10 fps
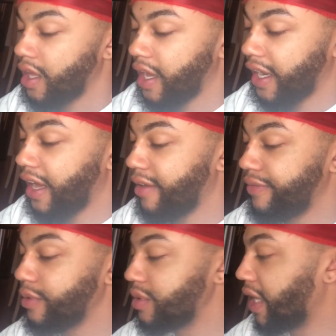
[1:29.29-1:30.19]
I got a
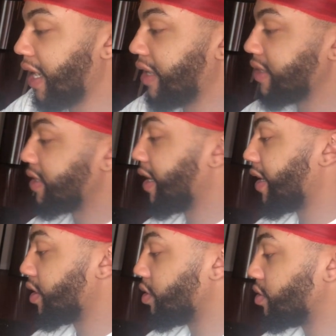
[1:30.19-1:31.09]
few towels that I
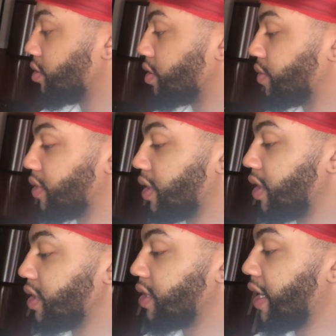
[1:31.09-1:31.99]
use, and with
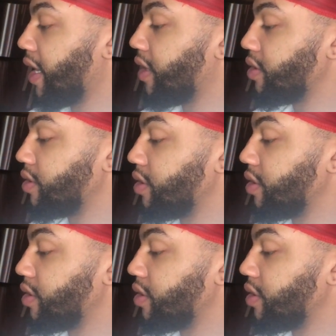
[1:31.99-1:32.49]
these towels,